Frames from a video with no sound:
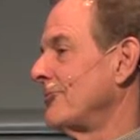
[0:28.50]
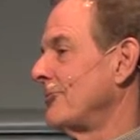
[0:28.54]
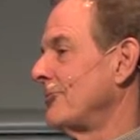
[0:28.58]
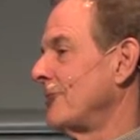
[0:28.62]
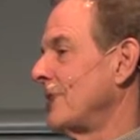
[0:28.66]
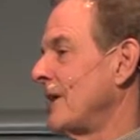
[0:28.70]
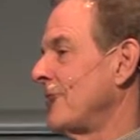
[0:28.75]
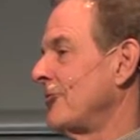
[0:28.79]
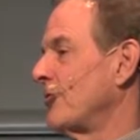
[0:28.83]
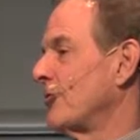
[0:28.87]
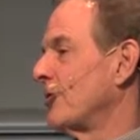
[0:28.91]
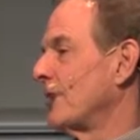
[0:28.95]

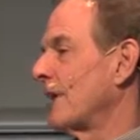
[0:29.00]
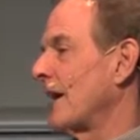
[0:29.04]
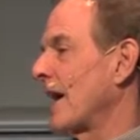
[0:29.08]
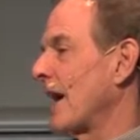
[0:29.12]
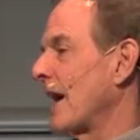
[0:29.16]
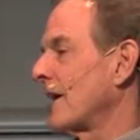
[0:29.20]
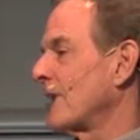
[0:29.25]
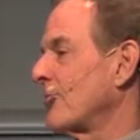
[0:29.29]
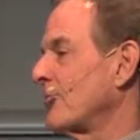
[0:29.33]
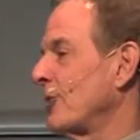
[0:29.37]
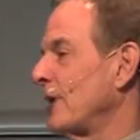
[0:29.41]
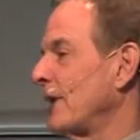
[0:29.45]
Naval
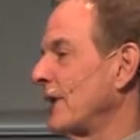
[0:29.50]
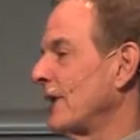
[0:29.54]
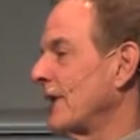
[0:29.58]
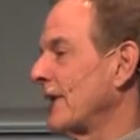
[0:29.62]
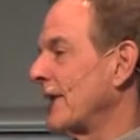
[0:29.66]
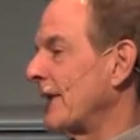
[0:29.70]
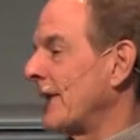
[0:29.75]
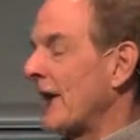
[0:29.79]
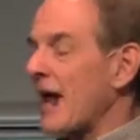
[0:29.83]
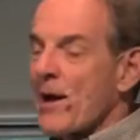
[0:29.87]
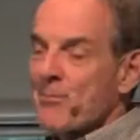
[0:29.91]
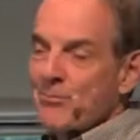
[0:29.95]
Academy in
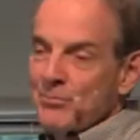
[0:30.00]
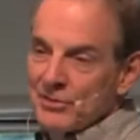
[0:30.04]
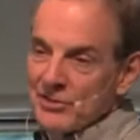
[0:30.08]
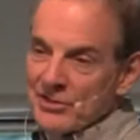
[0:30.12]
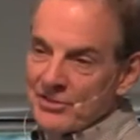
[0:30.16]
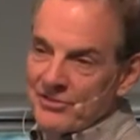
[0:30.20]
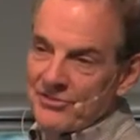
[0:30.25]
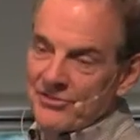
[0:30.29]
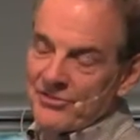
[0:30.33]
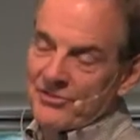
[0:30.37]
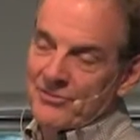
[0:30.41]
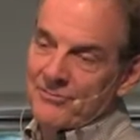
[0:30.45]

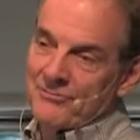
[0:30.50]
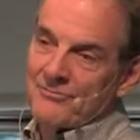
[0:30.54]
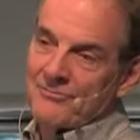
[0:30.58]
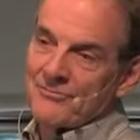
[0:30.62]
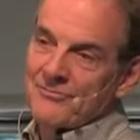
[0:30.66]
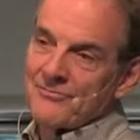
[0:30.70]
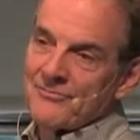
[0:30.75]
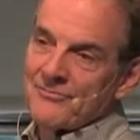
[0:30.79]
Annapolis.